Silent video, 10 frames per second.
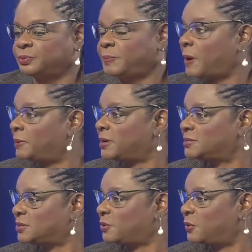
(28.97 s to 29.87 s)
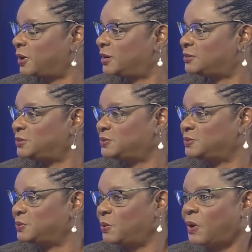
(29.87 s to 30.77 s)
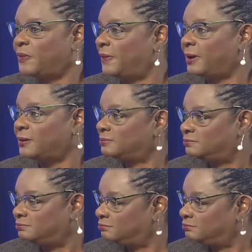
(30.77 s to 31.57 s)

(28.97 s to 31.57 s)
Republicans are going to go on their